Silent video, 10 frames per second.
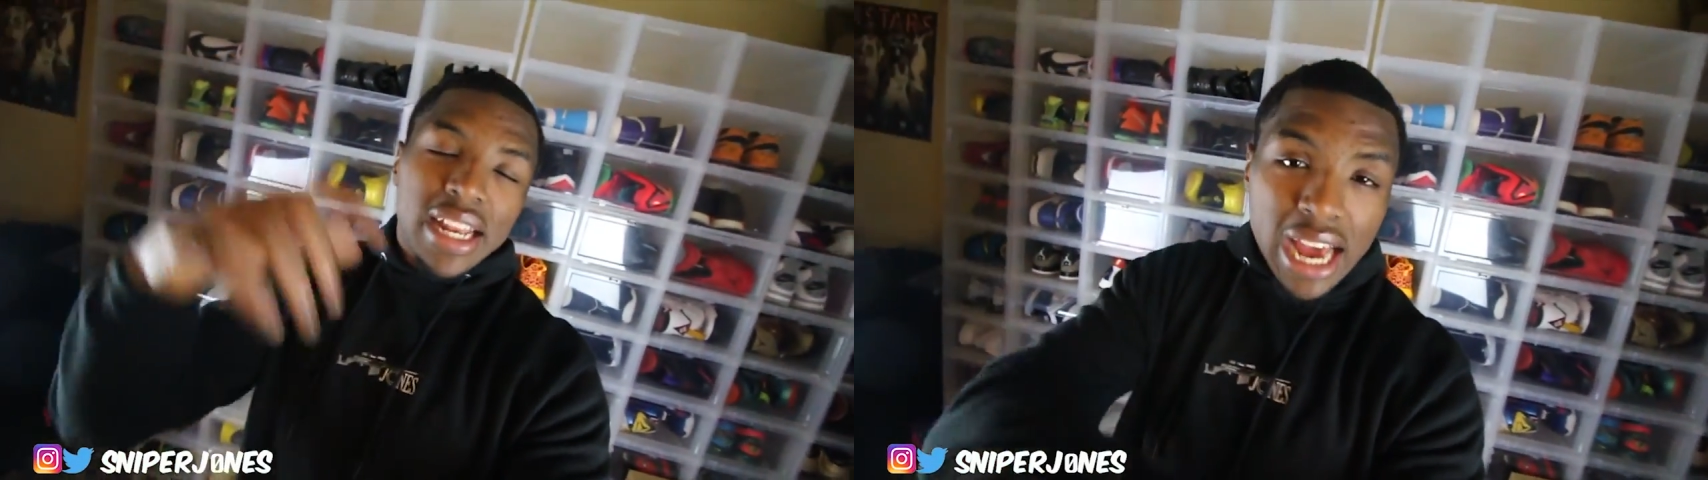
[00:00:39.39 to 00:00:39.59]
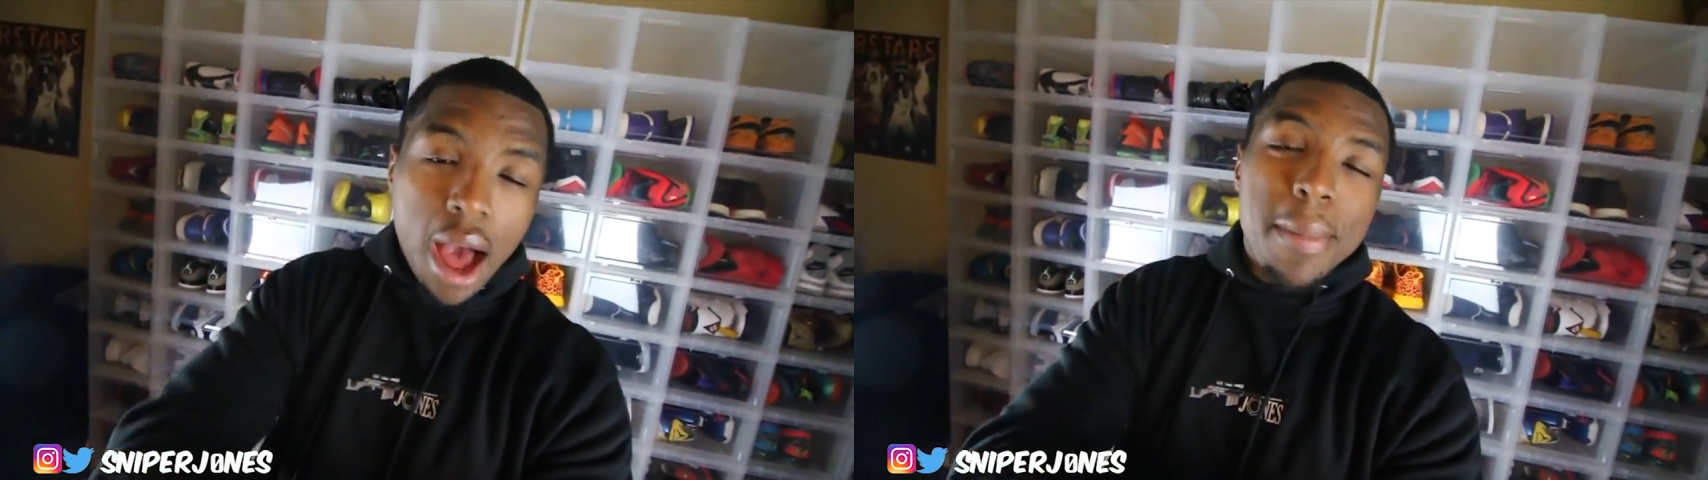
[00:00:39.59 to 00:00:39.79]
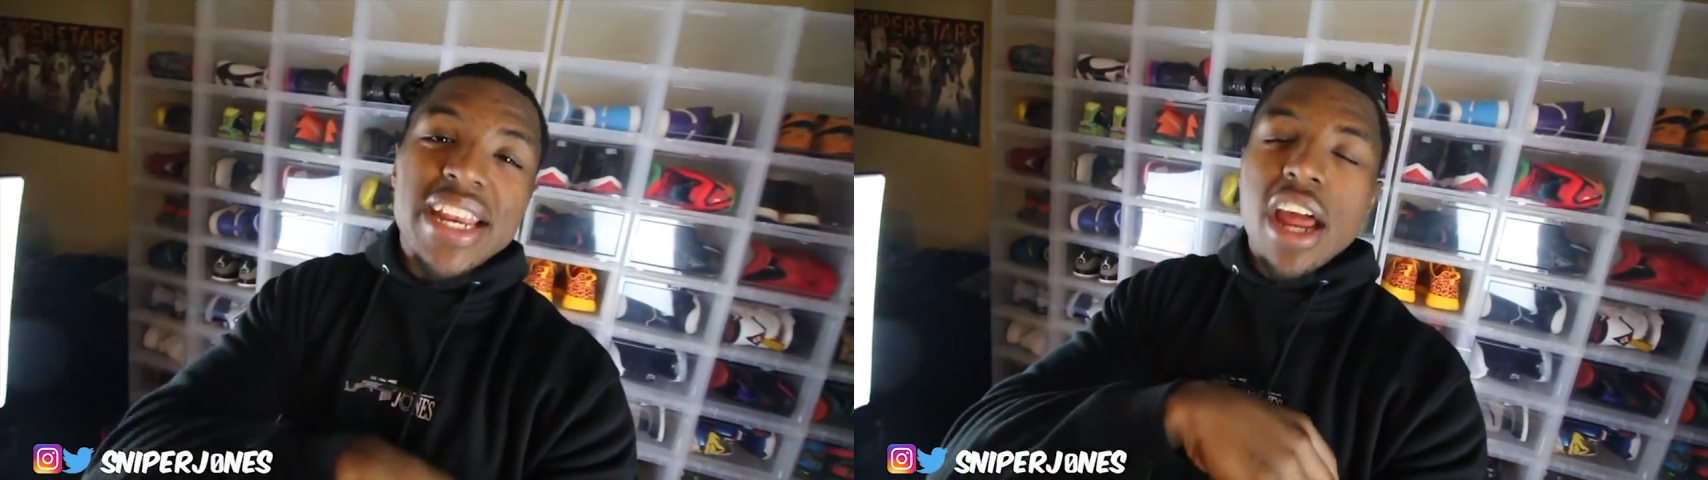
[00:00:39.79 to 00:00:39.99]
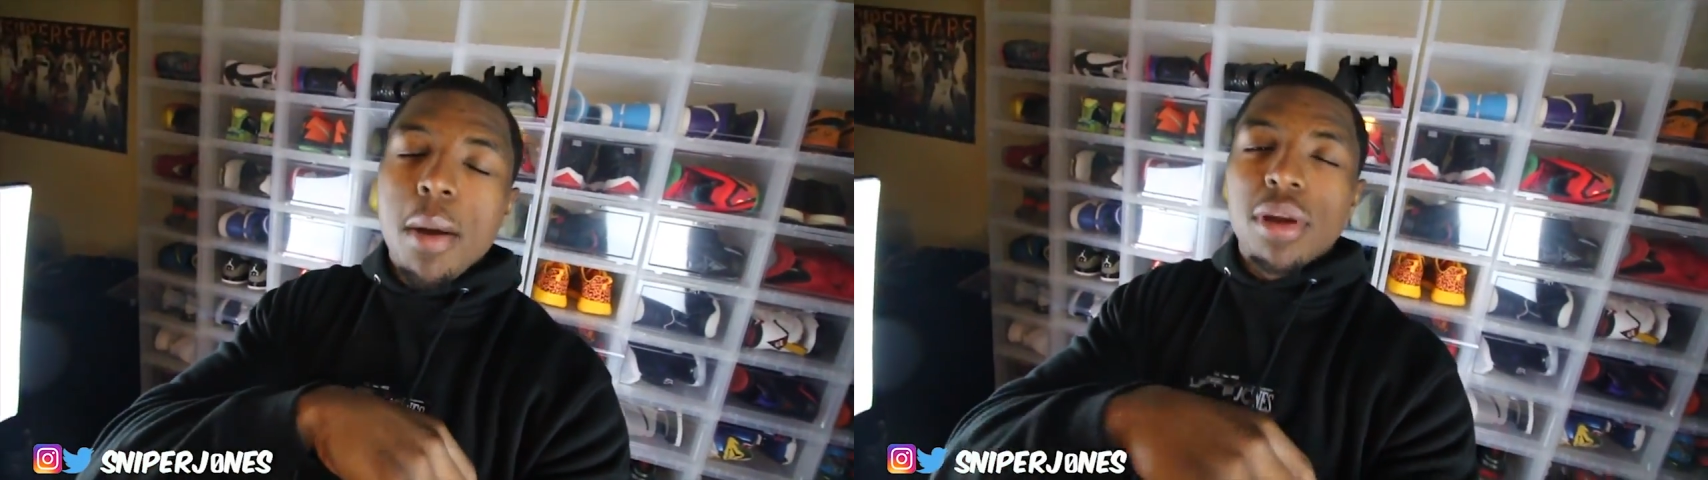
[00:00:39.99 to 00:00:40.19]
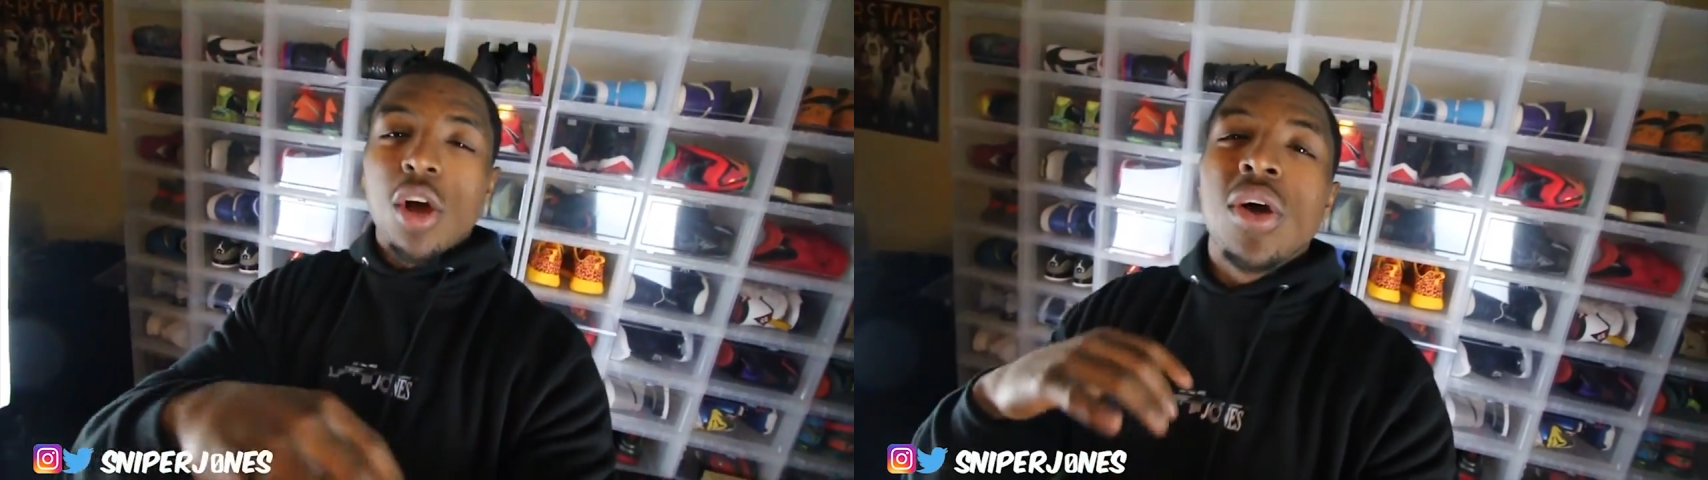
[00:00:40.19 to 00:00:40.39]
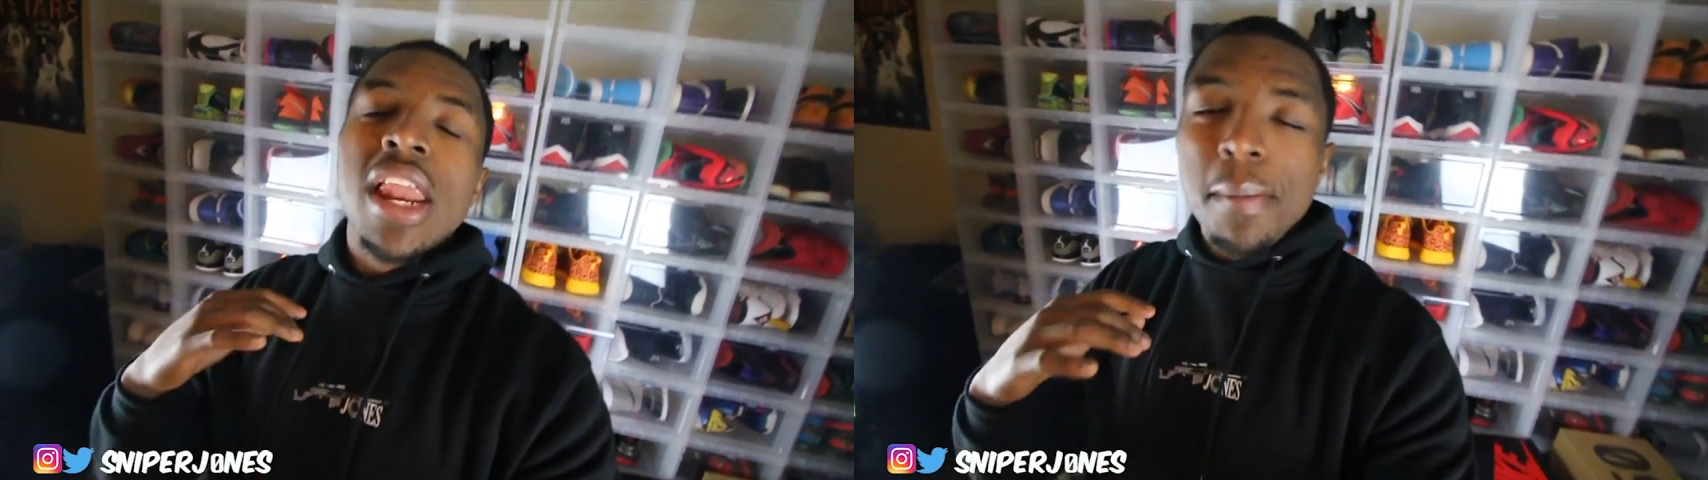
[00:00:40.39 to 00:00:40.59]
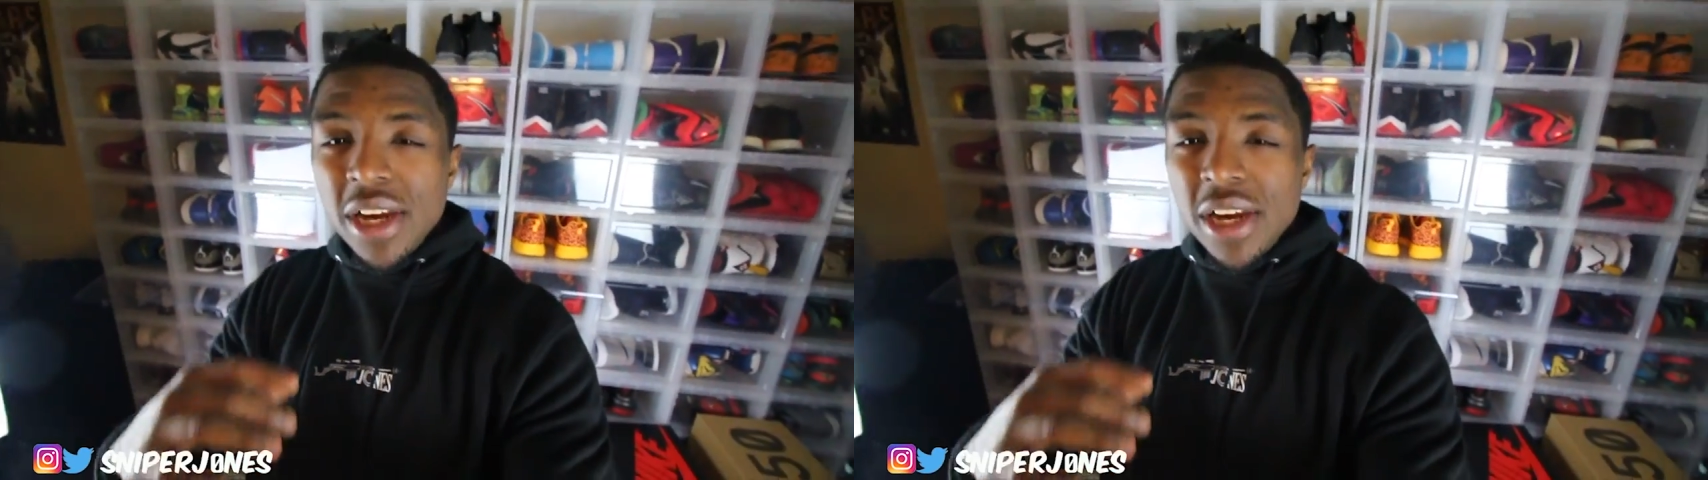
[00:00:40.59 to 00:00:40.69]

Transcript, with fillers: comment down below and let